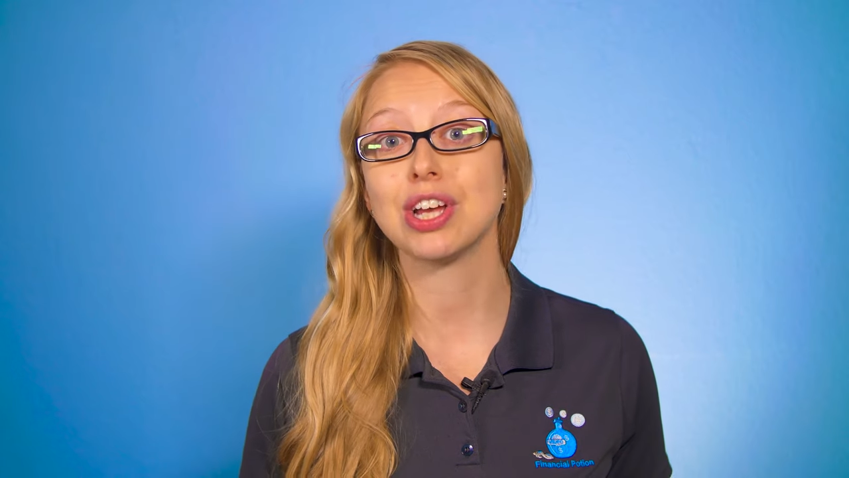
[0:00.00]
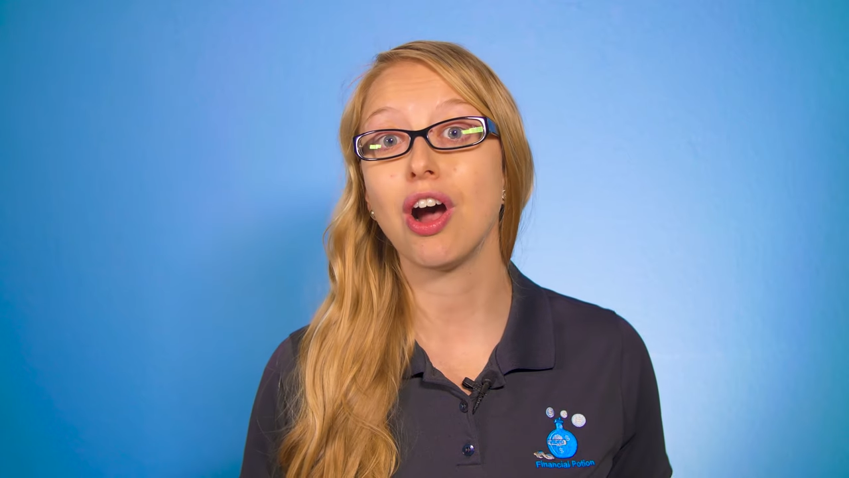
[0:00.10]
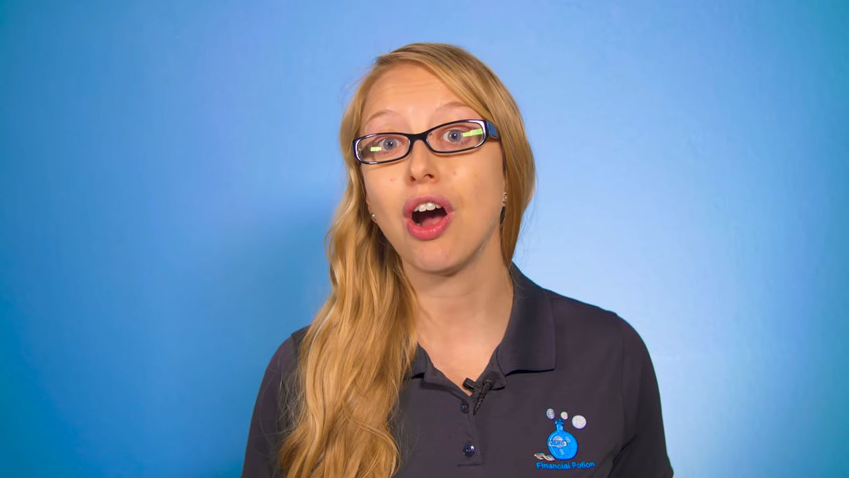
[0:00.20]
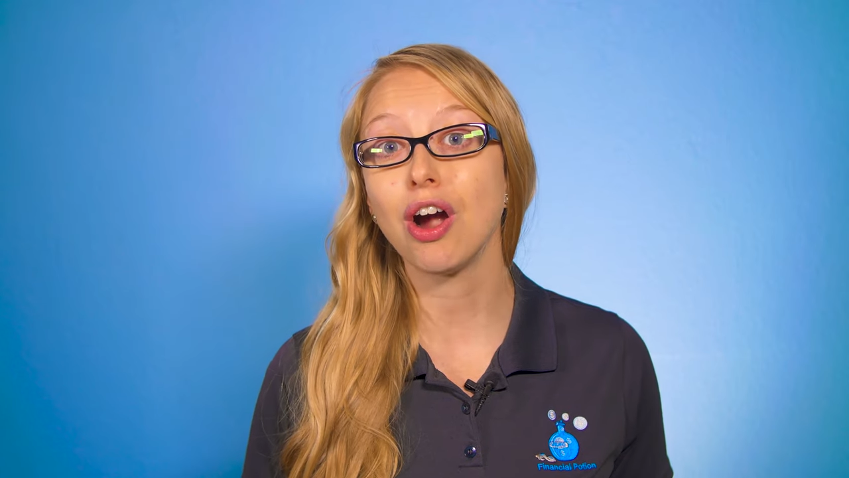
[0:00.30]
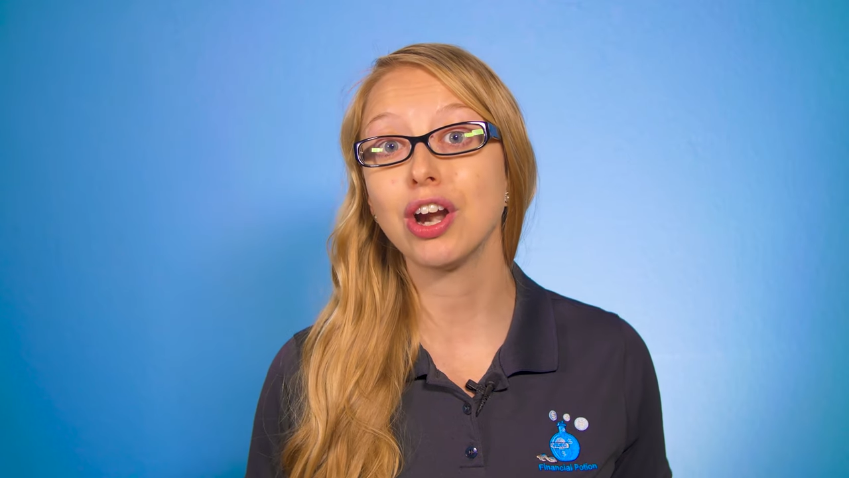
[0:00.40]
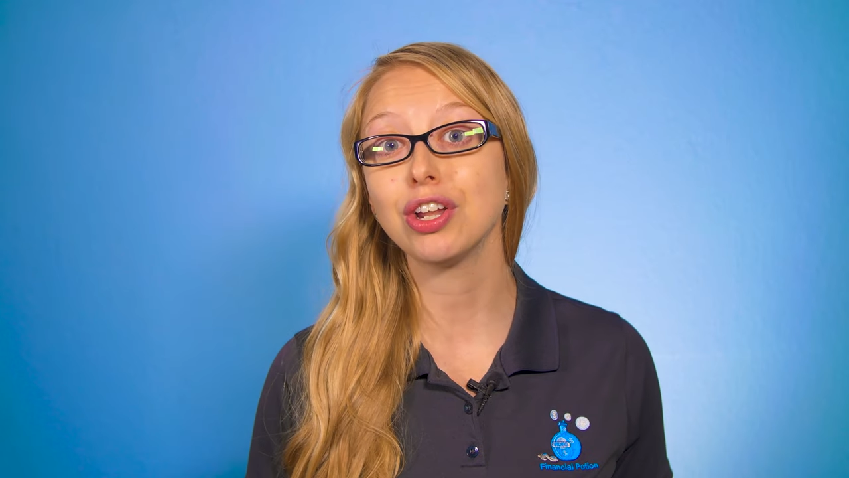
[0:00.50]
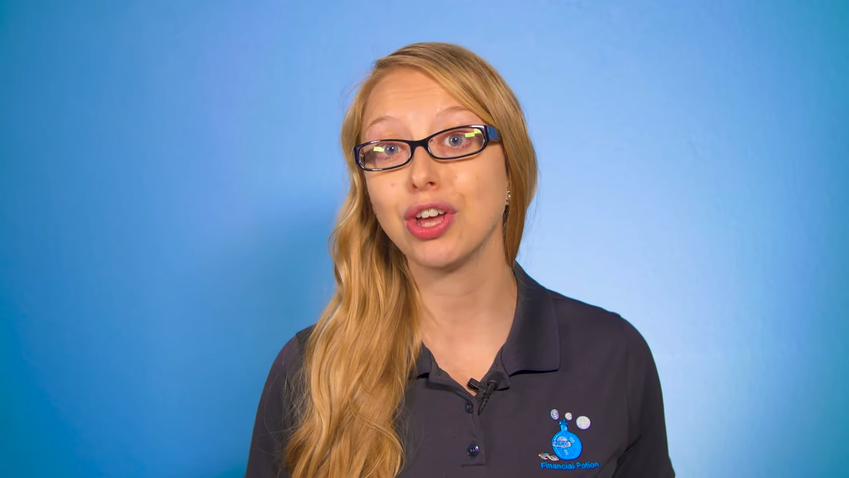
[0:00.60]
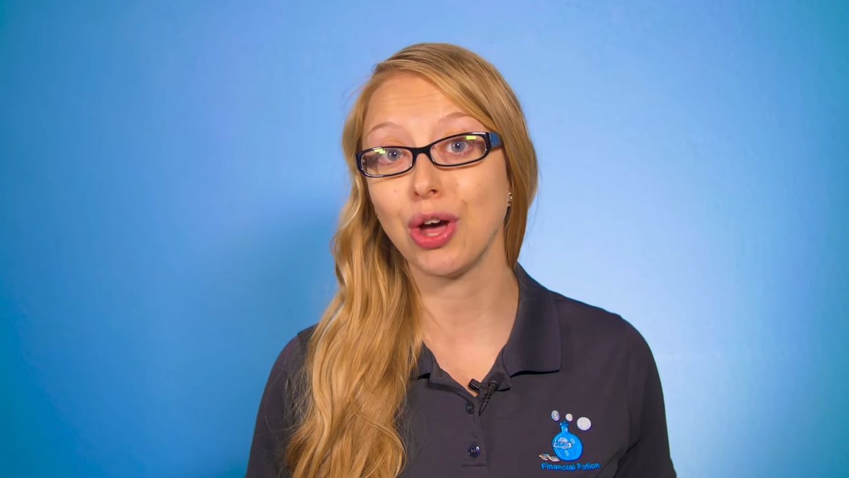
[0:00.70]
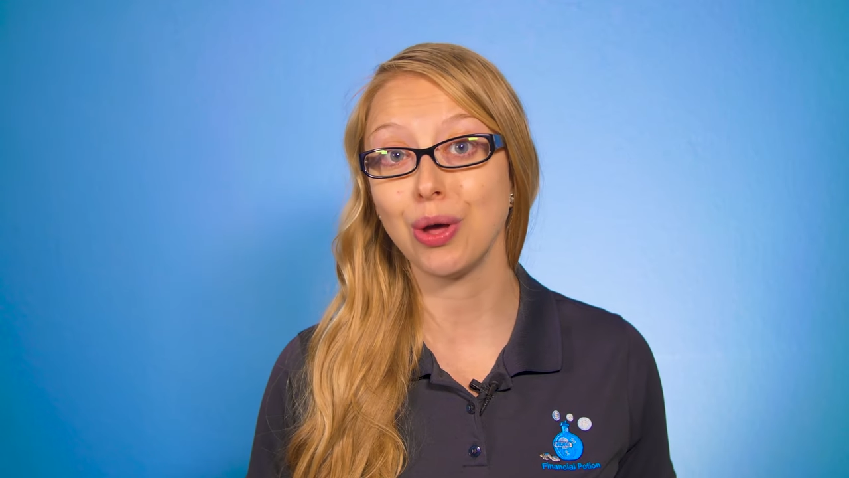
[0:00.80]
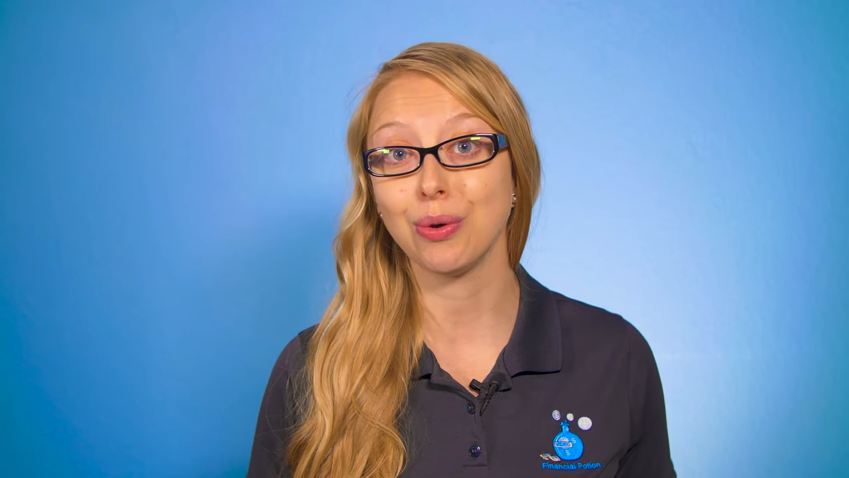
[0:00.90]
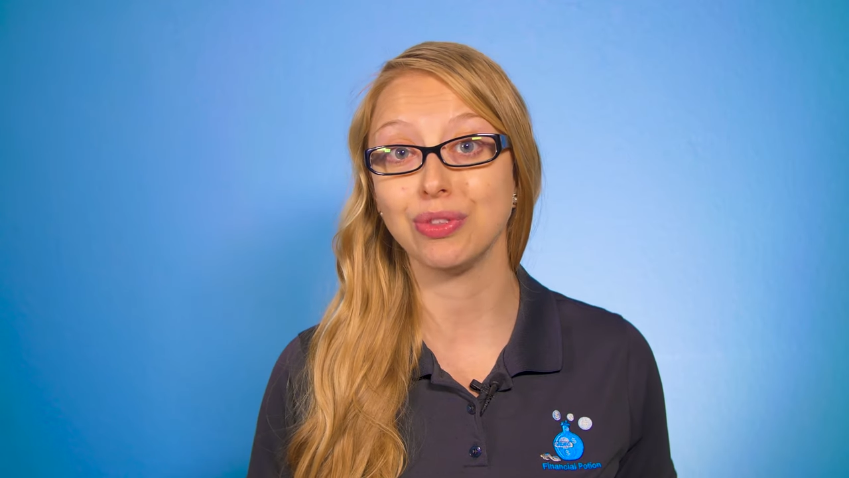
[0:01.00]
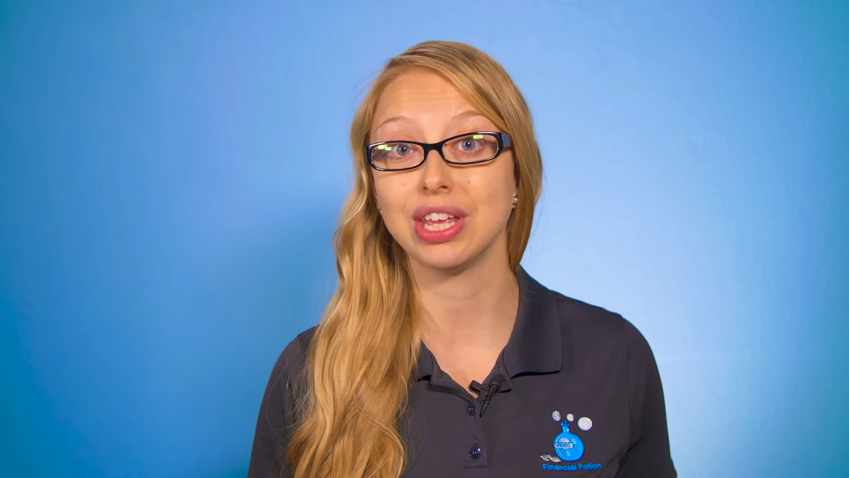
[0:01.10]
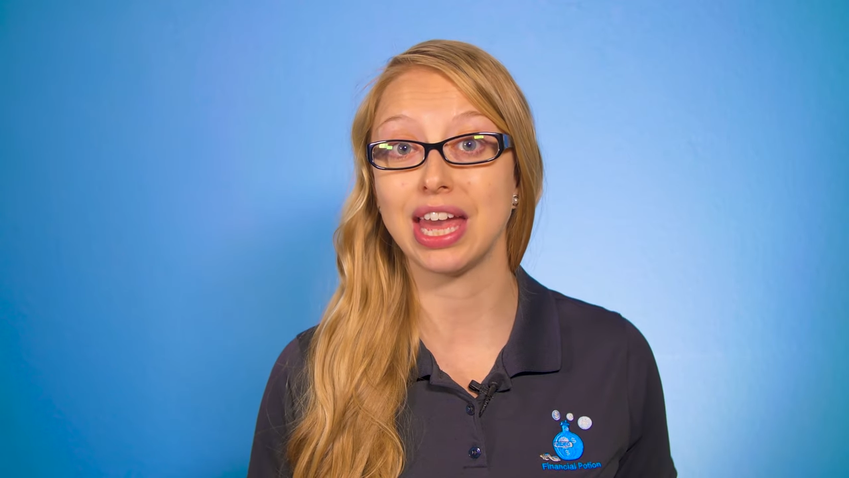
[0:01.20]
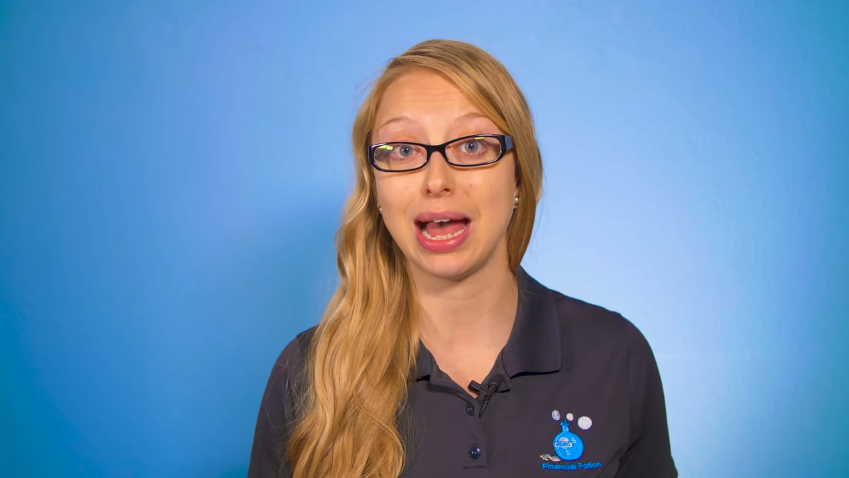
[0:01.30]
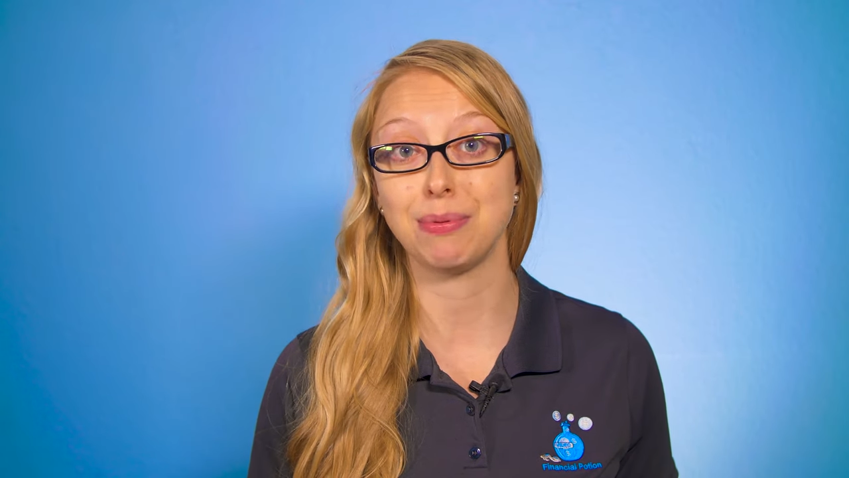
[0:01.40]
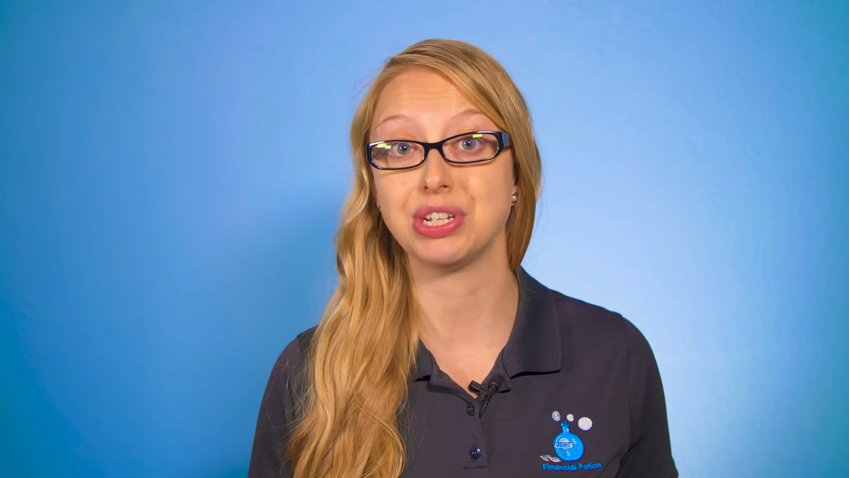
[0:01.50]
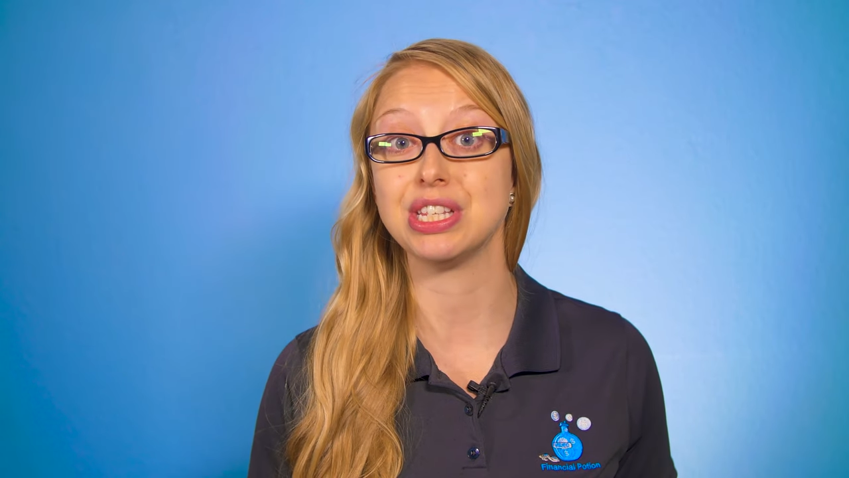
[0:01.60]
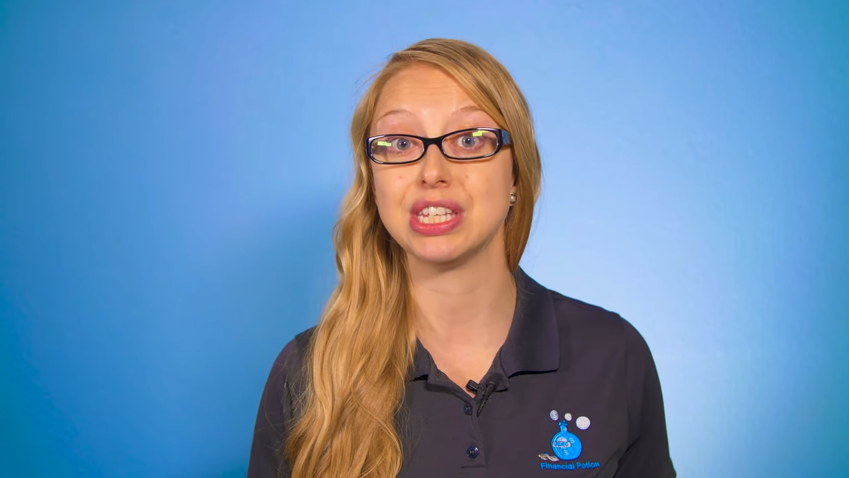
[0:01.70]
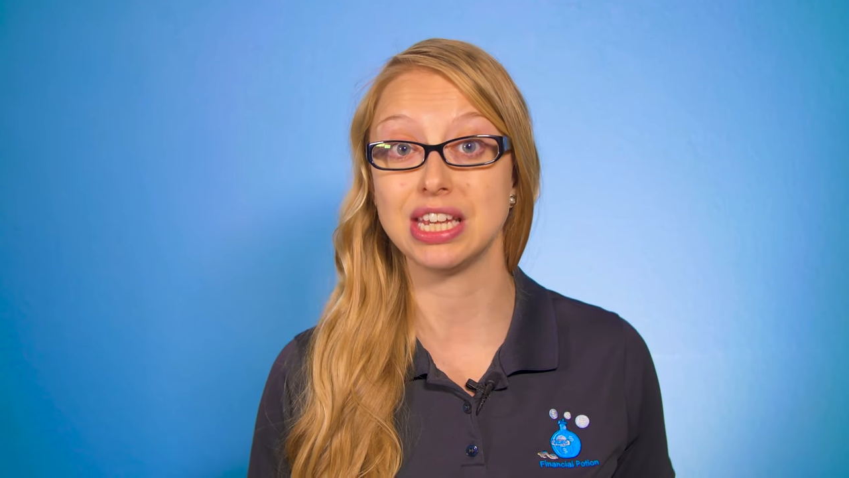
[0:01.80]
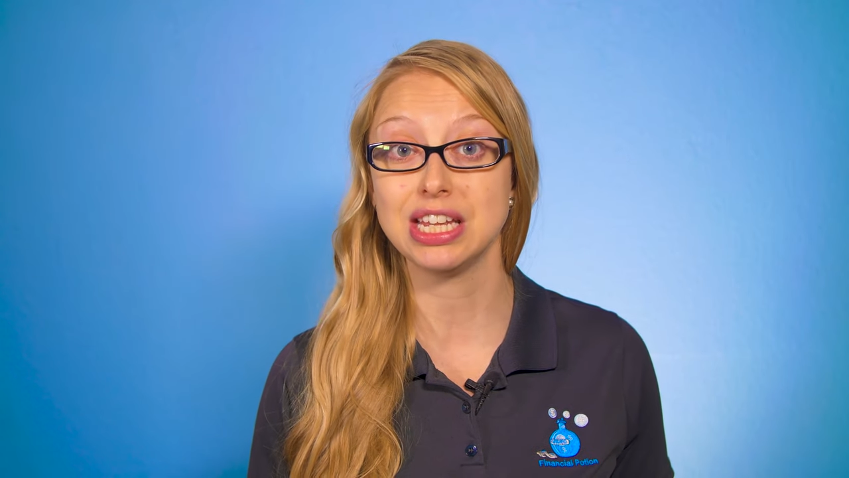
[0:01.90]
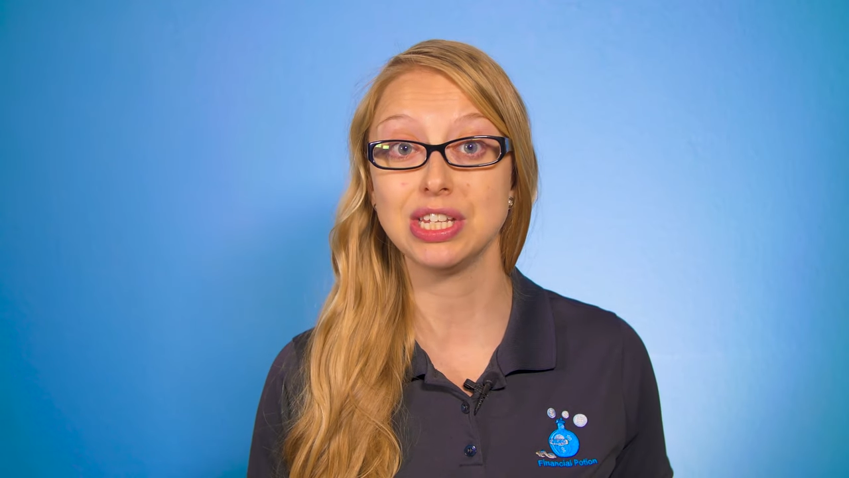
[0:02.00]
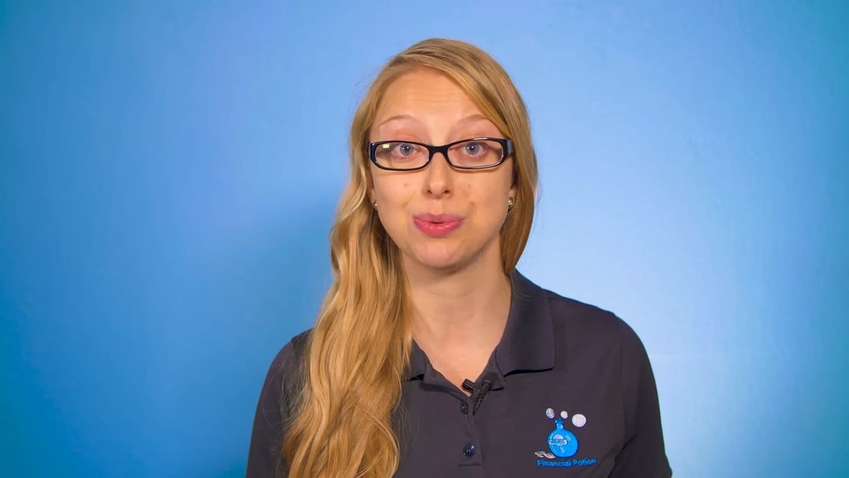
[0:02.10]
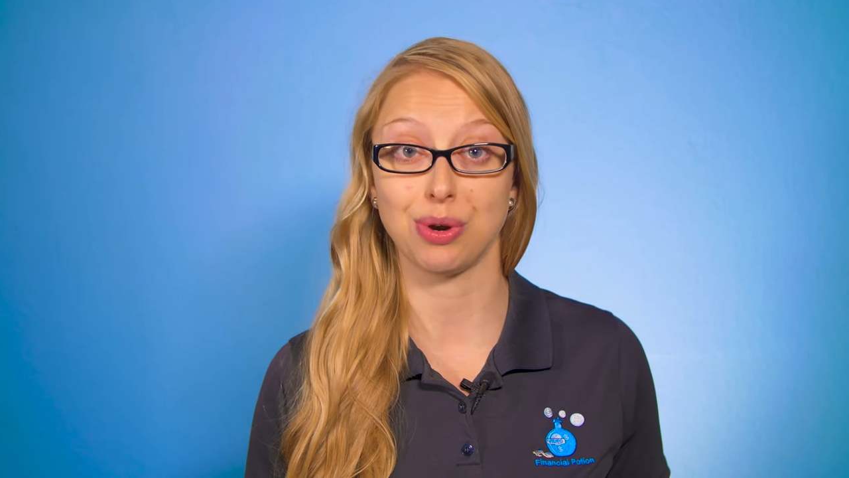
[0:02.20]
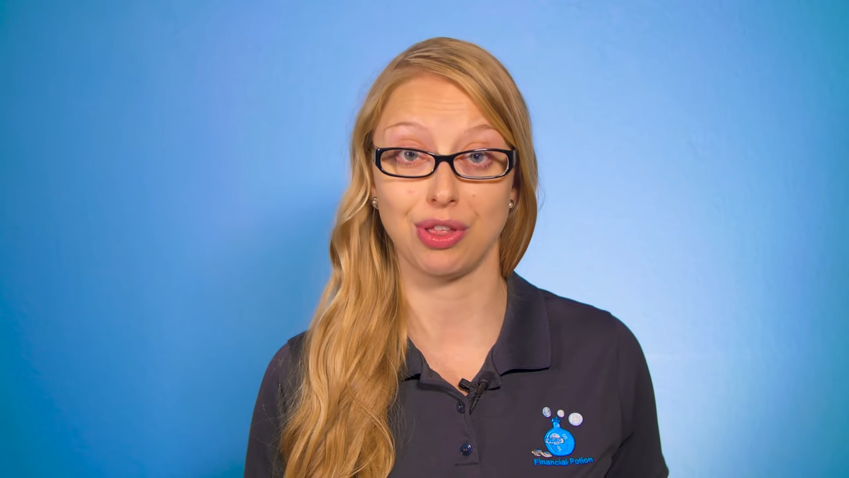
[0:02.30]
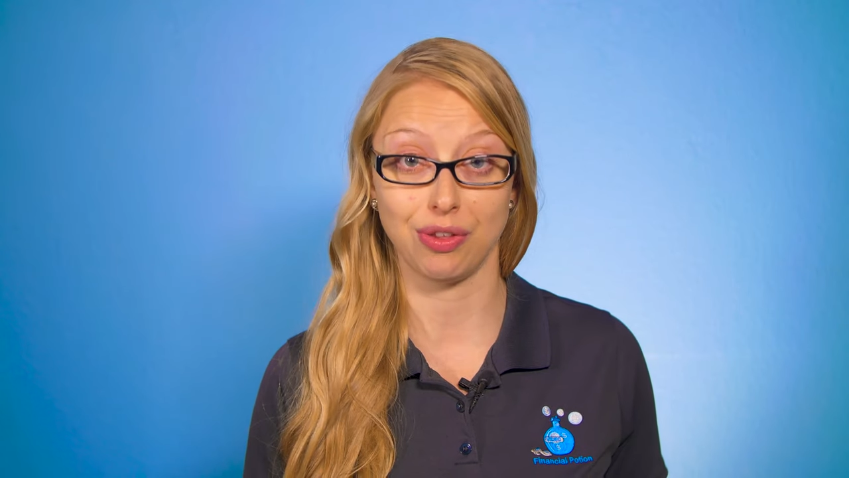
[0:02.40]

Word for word: to hard code the captions into our,